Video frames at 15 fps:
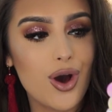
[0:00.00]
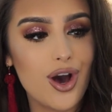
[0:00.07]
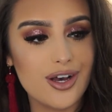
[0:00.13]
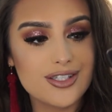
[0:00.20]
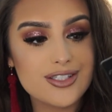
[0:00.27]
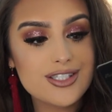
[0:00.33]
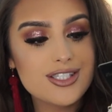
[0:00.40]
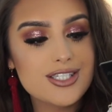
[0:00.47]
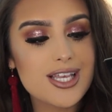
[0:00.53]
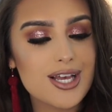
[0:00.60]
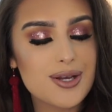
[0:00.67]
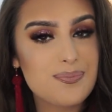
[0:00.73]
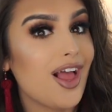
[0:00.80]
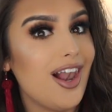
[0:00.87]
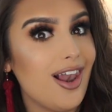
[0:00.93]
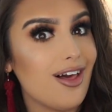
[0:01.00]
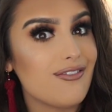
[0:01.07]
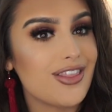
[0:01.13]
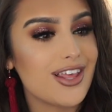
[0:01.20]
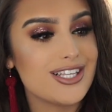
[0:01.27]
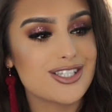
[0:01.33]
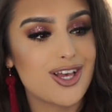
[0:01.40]
ones
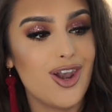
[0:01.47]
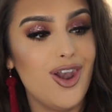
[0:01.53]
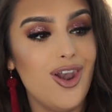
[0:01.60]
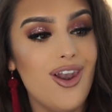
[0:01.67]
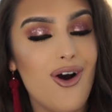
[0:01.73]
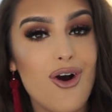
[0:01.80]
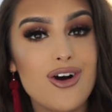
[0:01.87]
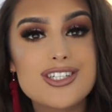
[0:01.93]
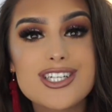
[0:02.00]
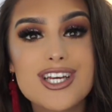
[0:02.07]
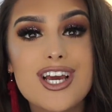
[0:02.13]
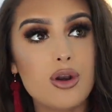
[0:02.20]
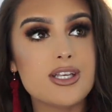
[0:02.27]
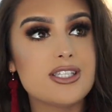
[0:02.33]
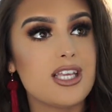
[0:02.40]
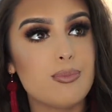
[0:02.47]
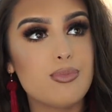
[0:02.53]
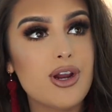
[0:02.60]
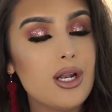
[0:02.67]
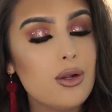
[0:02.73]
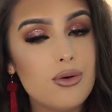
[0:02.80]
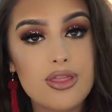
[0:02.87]
love these a lot honestly
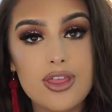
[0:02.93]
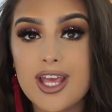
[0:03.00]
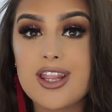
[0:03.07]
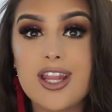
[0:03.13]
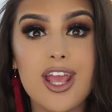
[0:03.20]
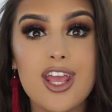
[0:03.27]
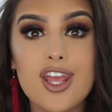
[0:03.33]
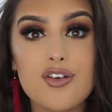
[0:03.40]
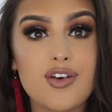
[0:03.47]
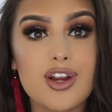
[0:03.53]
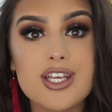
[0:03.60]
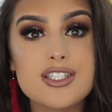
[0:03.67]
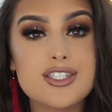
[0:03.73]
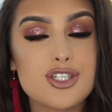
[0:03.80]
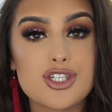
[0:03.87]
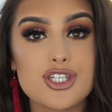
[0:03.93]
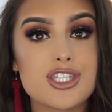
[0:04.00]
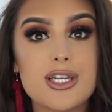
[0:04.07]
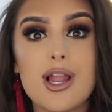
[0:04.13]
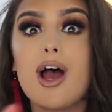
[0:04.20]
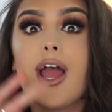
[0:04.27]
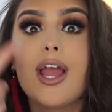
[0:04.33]
pretty little thing in their earrings are
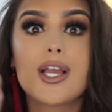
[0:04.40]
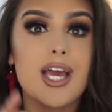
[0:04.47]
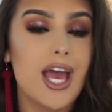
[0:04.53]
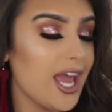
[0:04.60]
just like